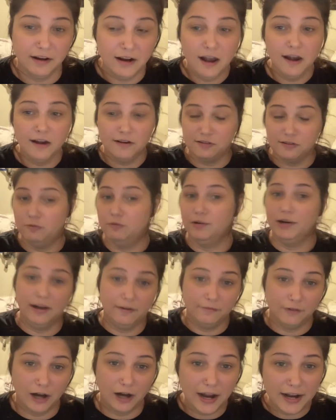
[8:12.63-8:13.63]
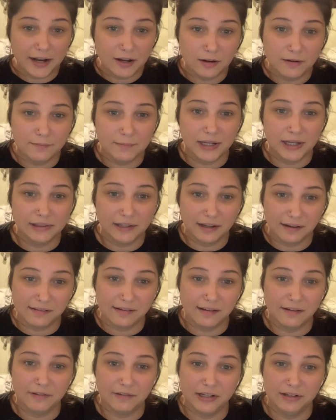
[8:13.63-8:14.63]
So whenever I go to my
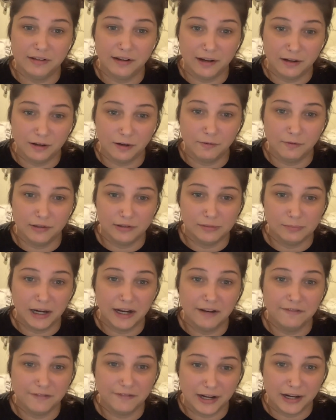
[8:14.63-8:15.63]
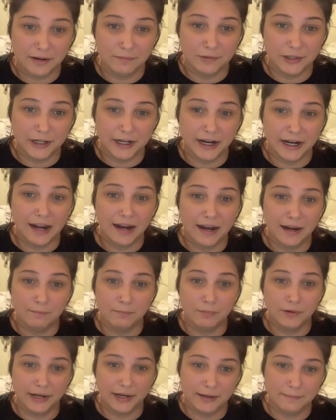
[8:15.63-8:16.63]
Thanksgiving dinner with my family, I am
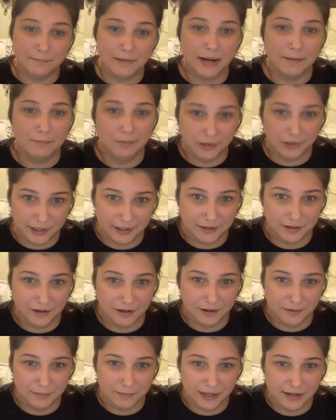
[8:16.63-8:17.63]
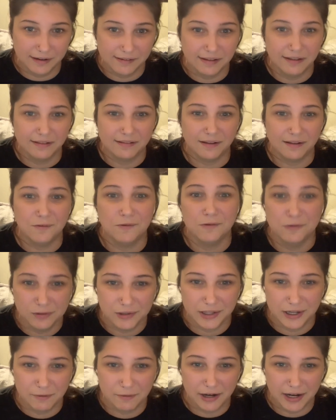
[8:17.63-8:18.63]
bringing my blender, because that's the
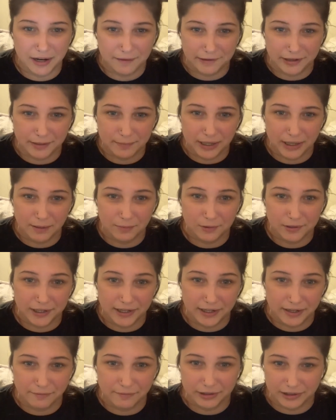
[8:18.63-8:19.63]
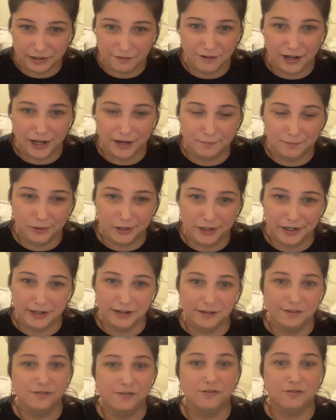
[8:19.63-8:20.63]
only way I'm going to be able to eat with the family
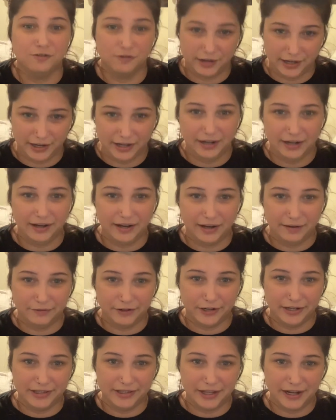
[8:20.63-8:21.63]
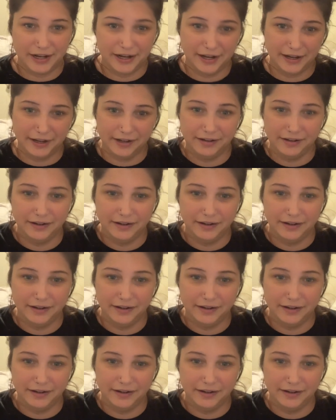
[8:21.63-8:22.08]
is drinking everything.